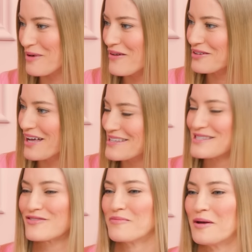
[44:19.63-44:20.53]
private
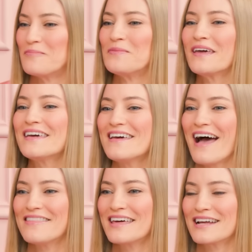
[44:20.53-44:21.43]
classes from him.
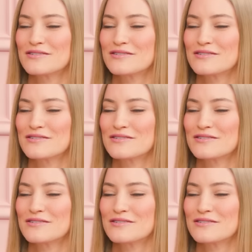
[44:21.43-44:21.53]
And then I